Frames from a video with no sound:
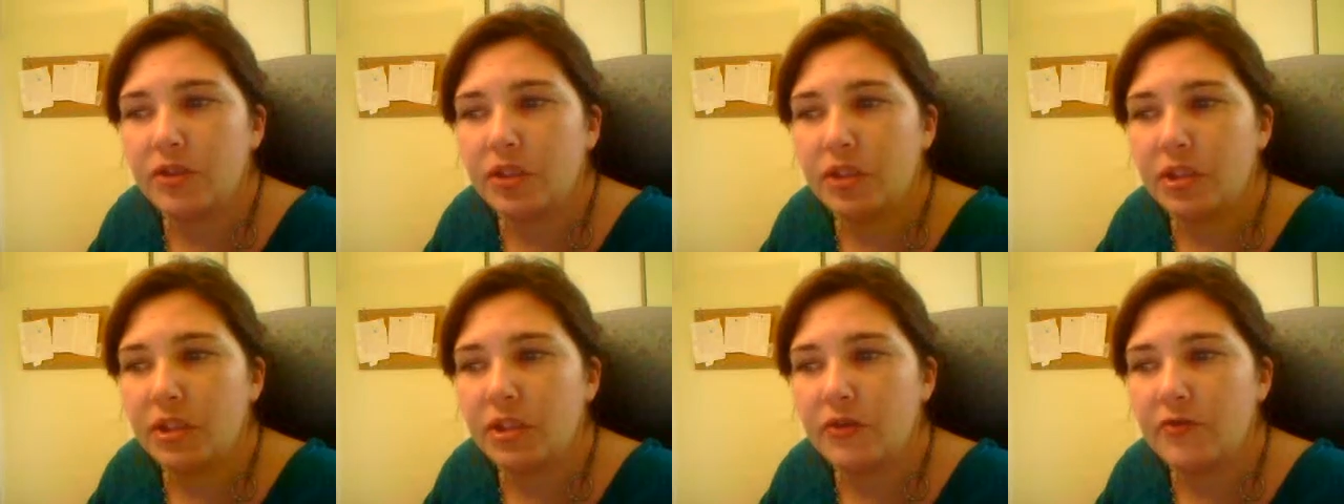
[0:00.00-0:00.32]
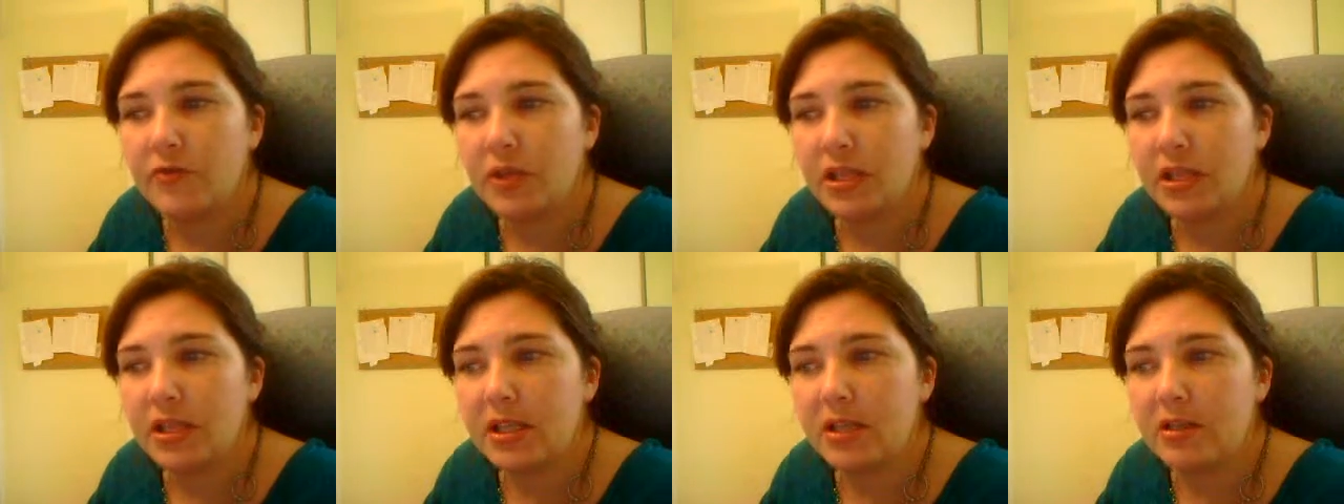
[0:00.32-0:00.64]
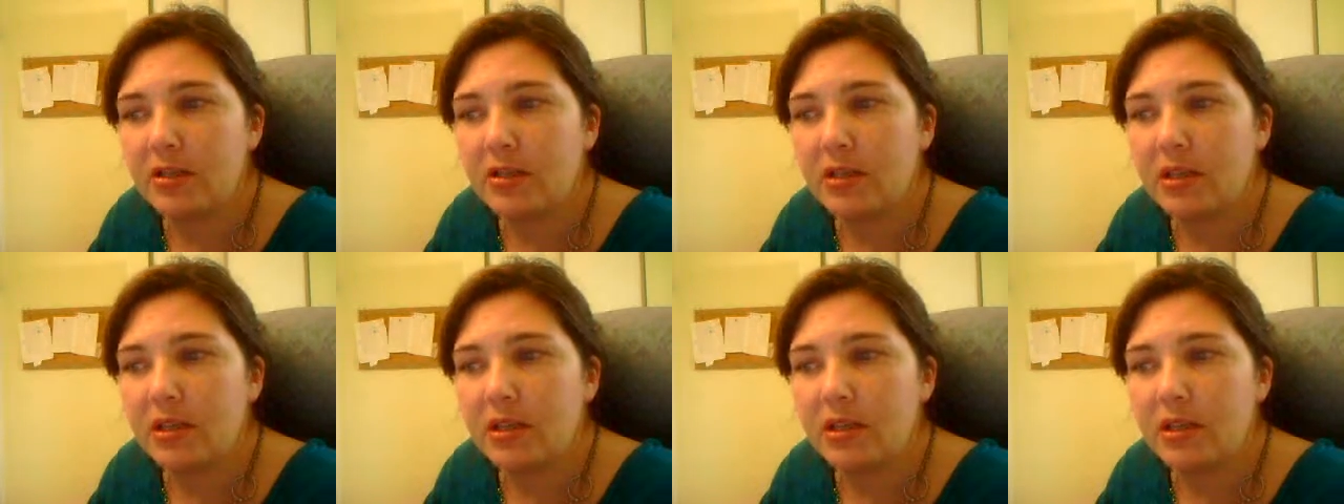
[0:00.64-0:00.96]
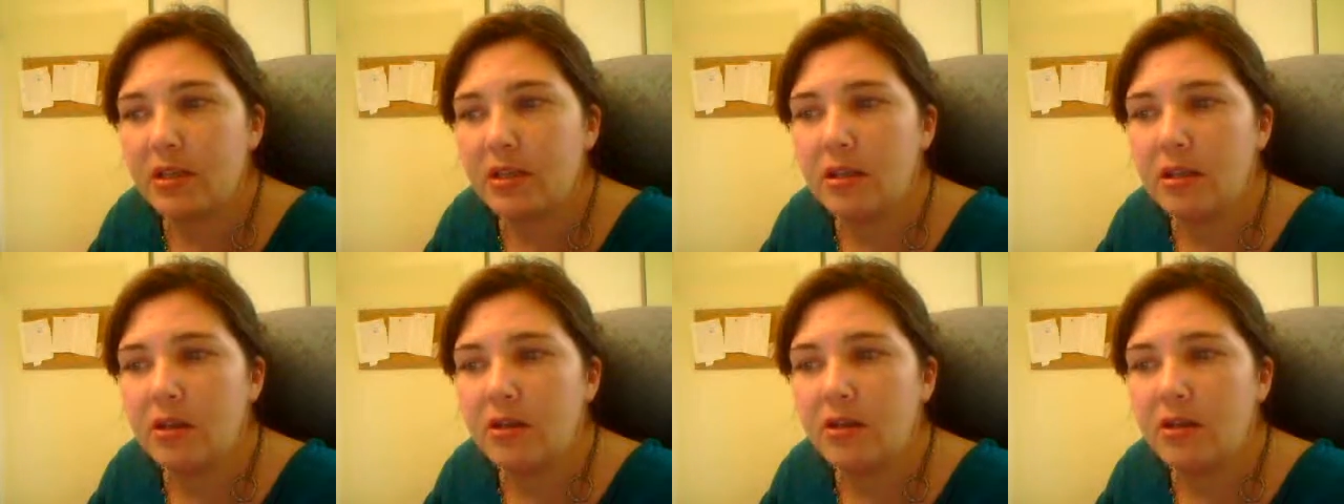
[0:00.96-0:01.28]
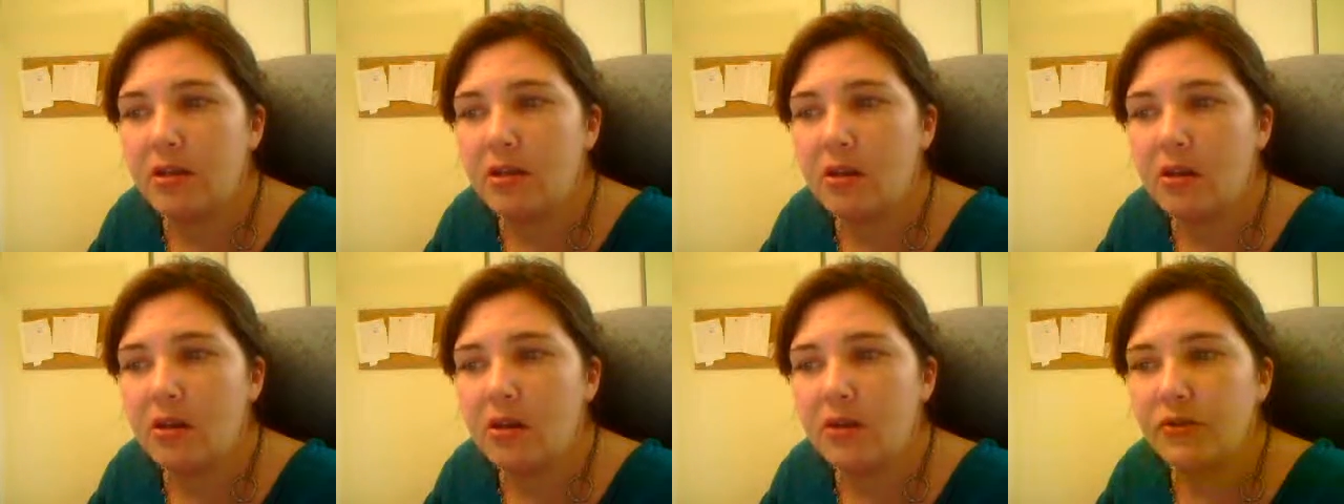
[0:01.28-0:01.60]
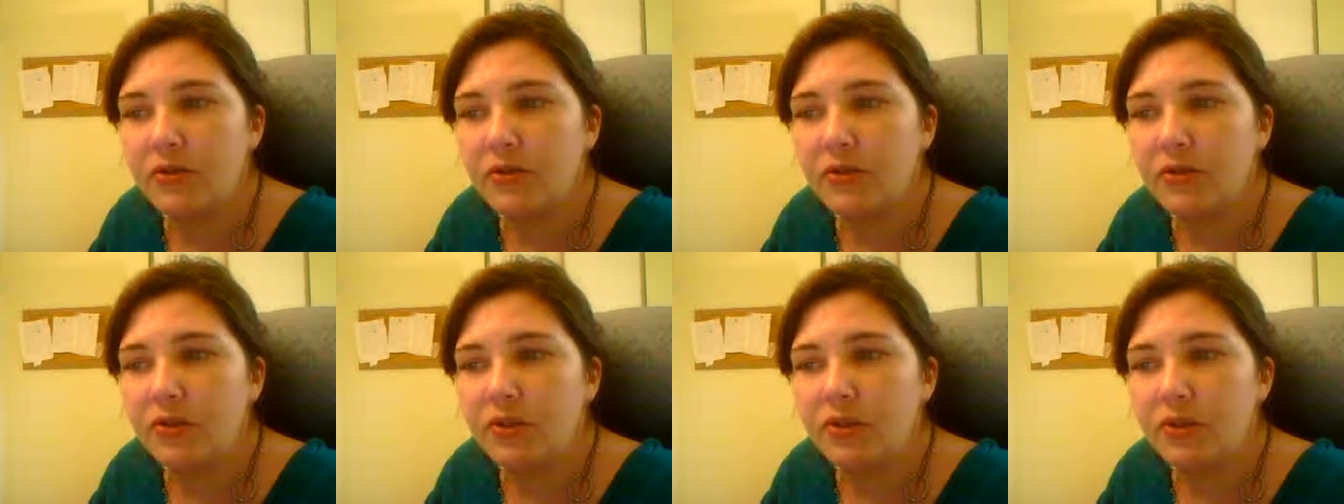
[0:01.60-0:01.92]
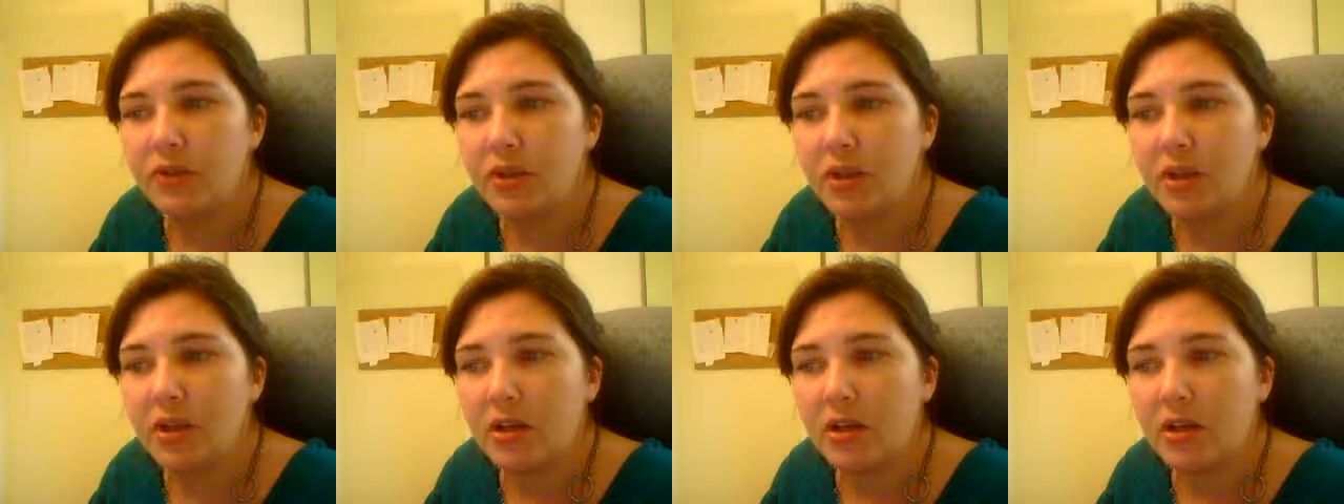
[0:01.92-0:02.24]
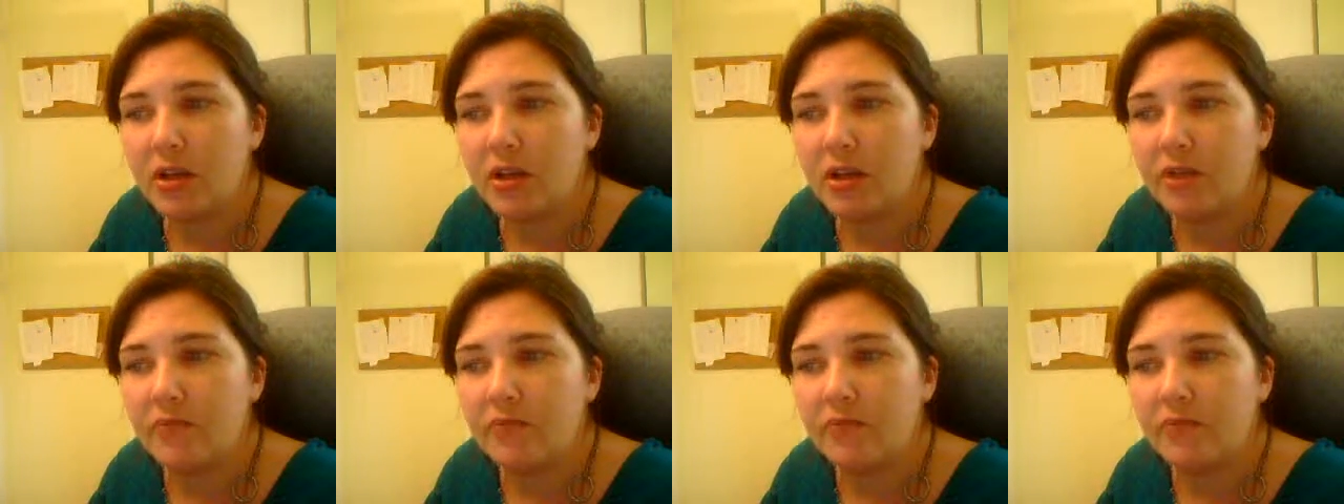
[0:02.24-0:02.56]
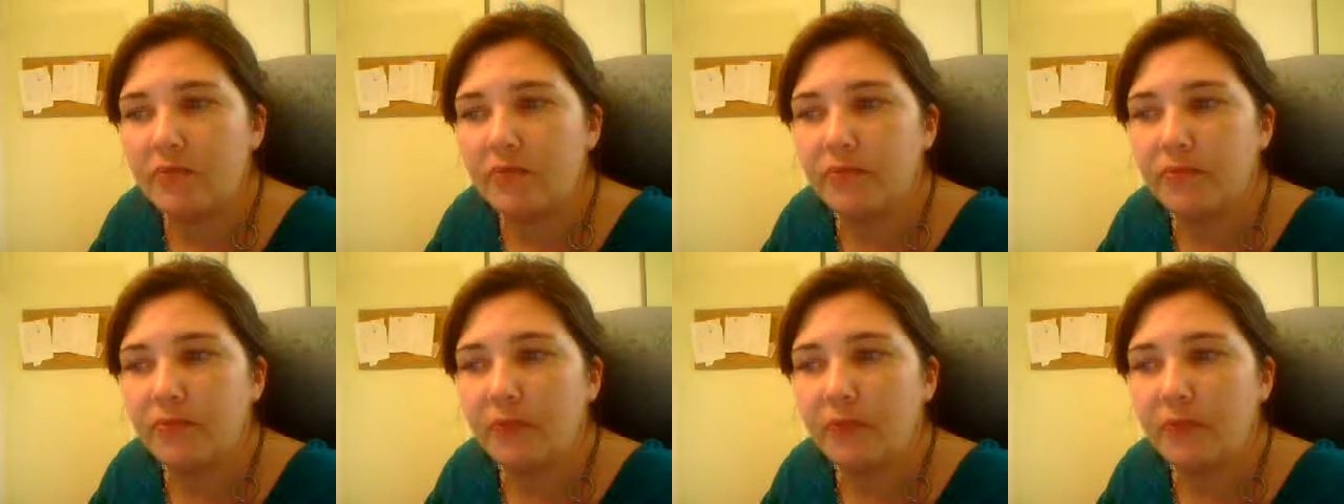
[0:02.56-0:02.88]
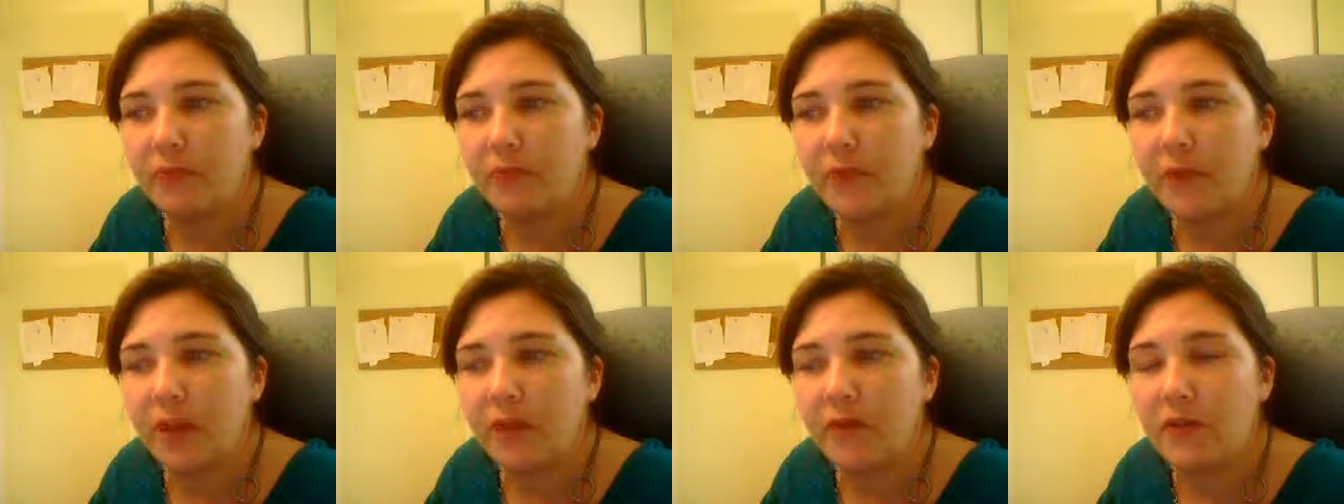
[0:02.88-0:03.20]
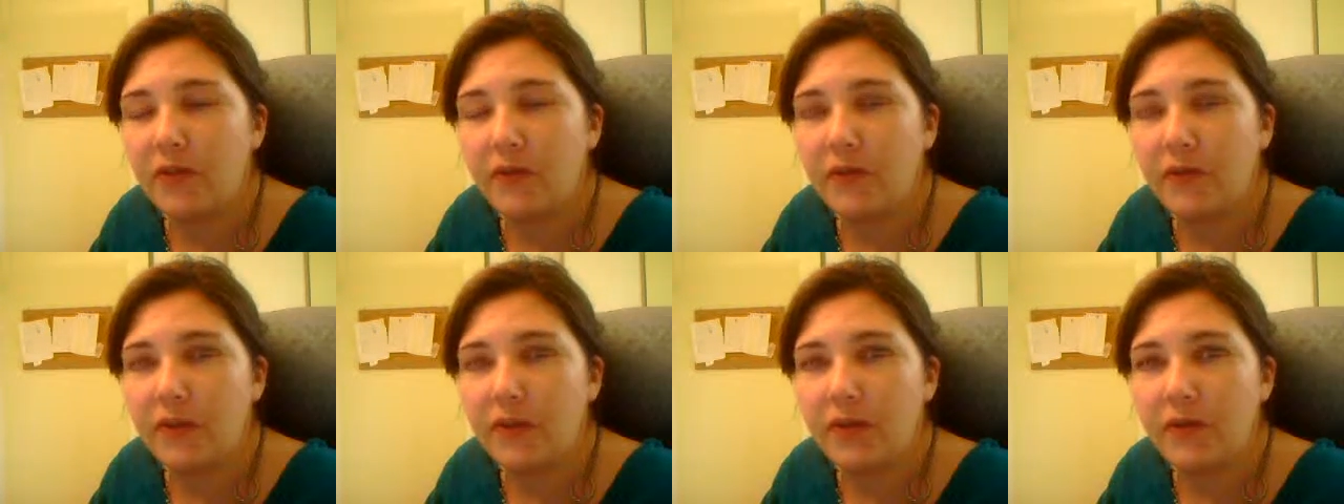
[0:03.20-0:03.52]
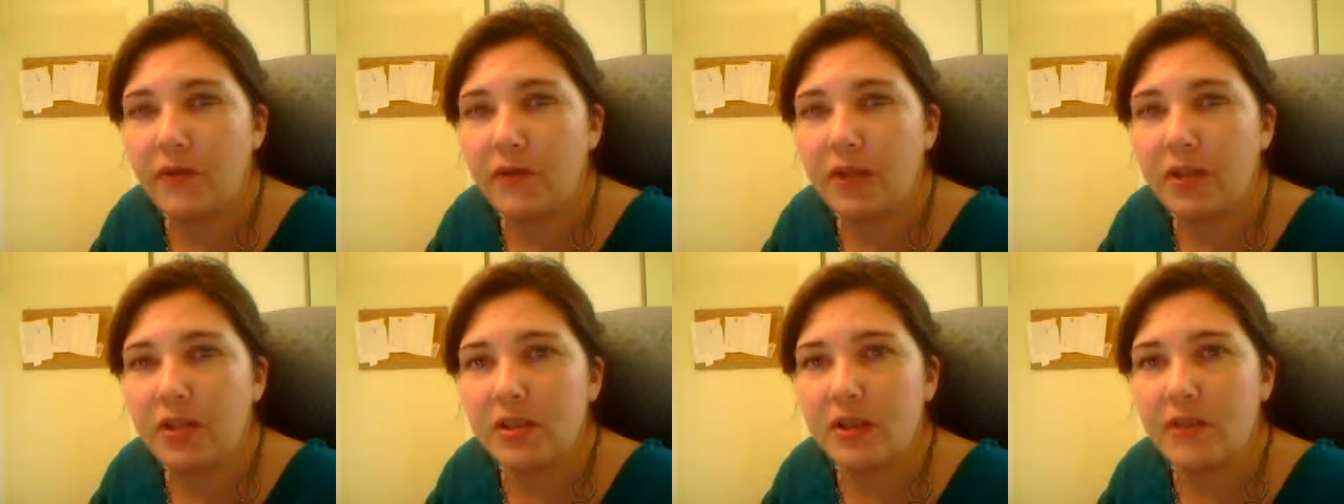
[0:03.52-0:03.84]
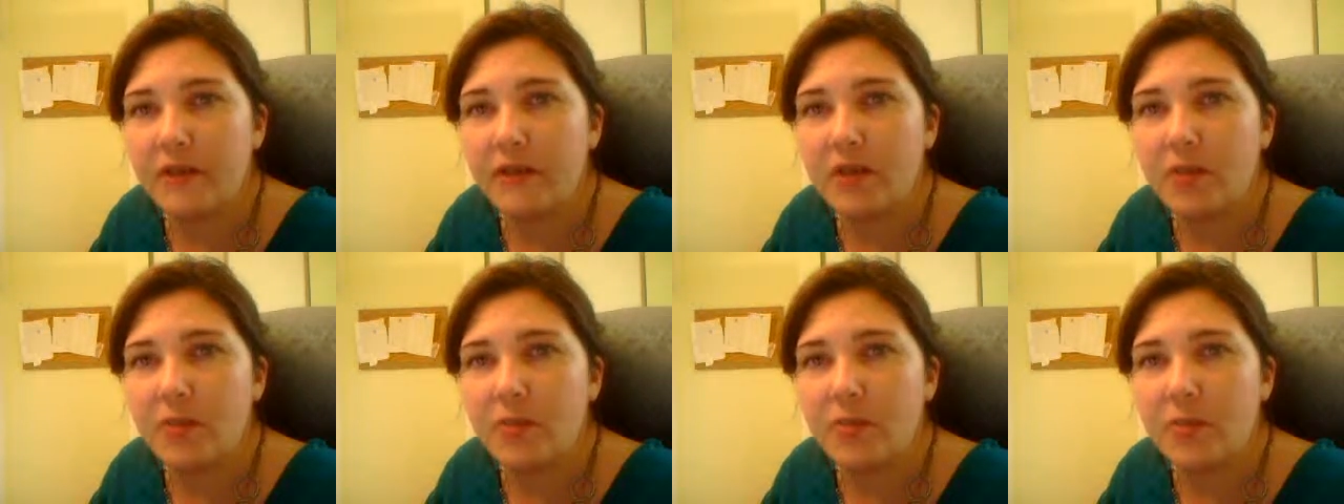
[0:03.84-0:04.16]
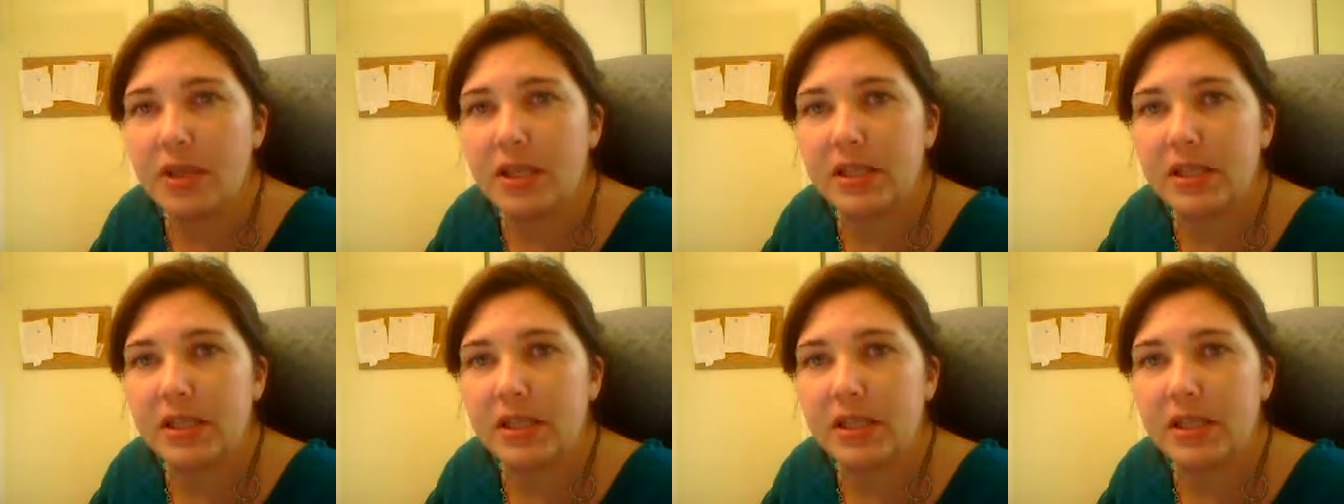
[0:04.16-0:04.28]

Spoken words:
She's recently launched the first phase of her